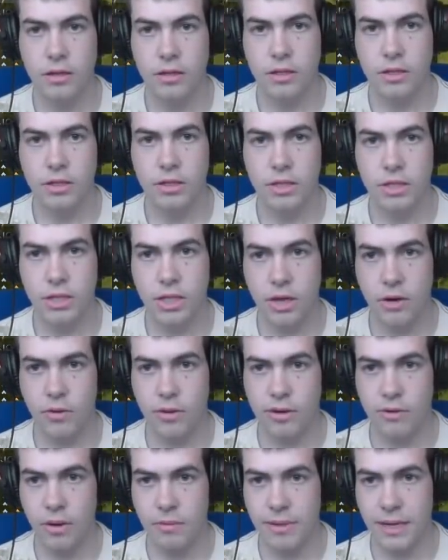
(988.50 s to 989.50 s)
So,
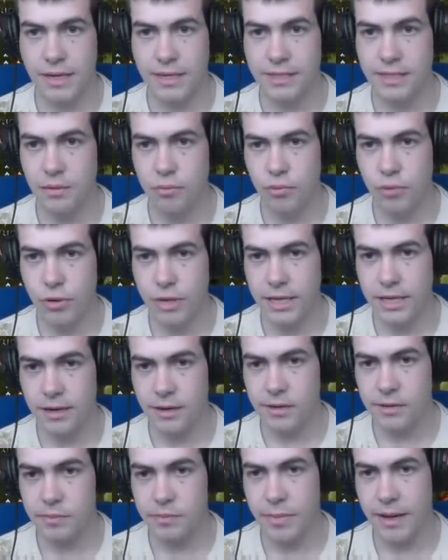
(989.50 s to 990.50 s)
he's wiped out. It's still a pretty
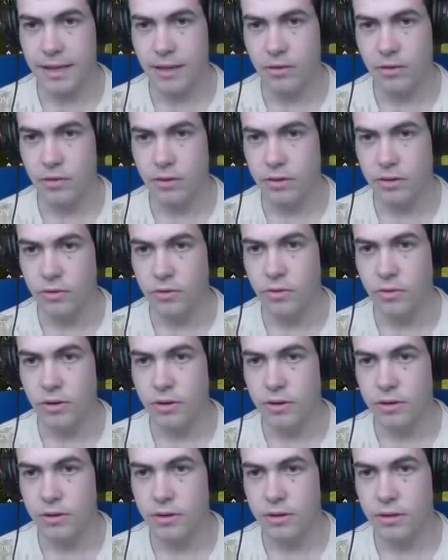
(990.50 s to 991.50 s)
close battle, all in all.
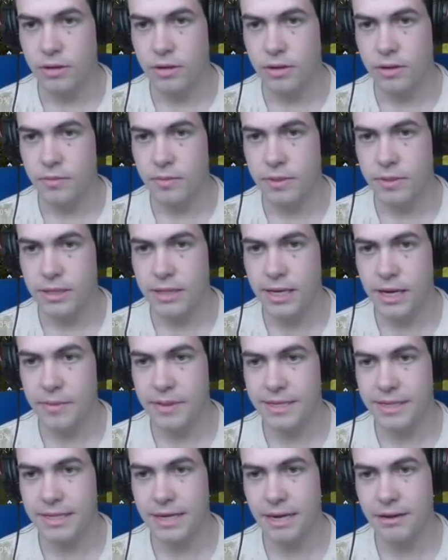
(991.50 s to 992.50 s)
These enemy
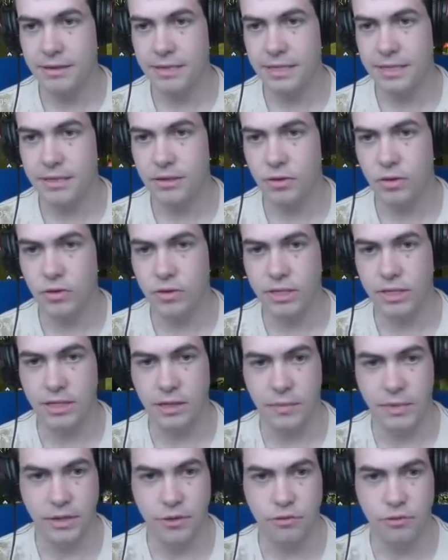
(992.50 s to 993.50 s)
Slurries are still causing a
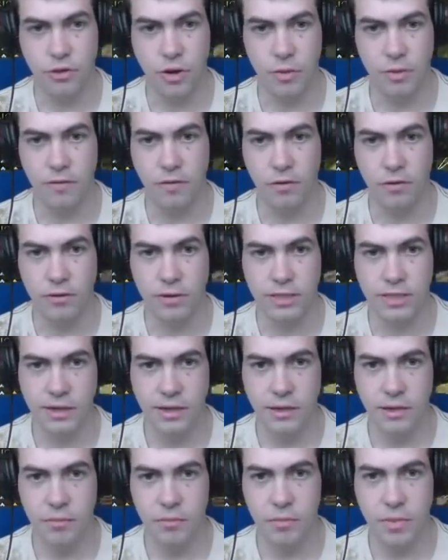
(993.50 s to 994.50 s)
bit of trouble for us.
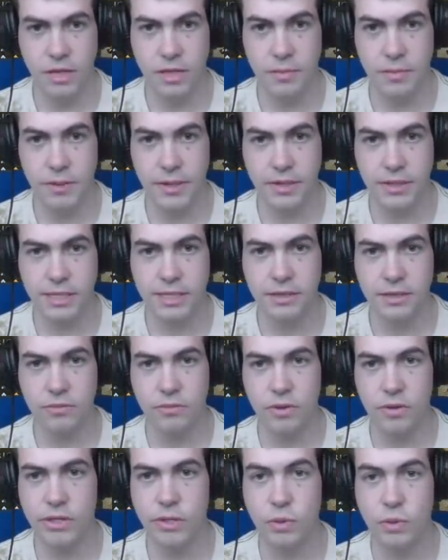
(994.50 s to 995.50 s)
But to be honest,
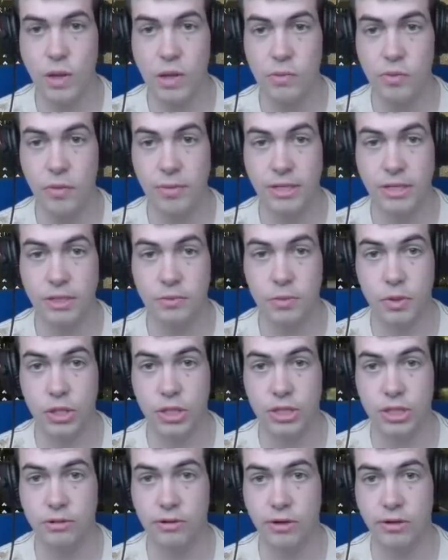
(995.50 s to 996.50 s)
we're as well probably just
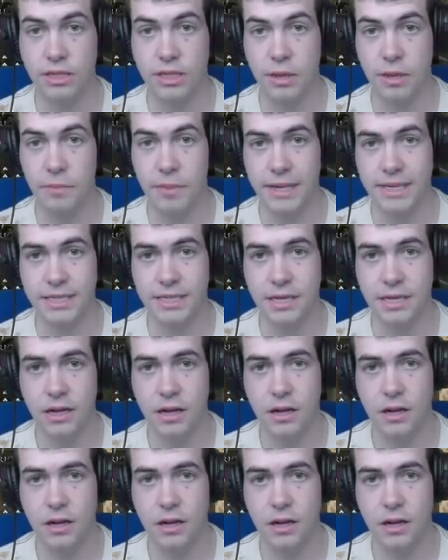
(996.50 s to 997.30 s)
pushing straight onto their base.